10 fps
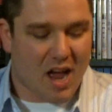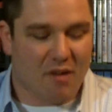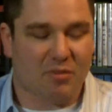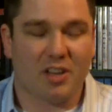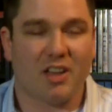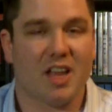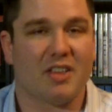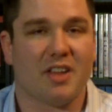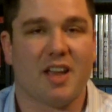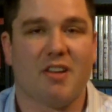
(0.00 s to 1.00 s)
I really
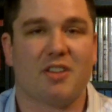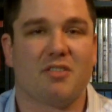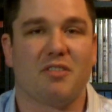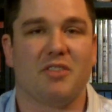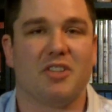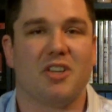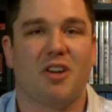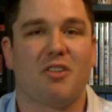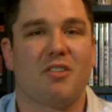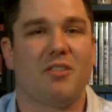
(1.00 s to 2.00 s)
liked the character of the
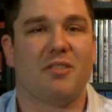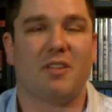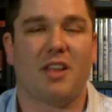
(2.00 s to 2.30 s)
Joker.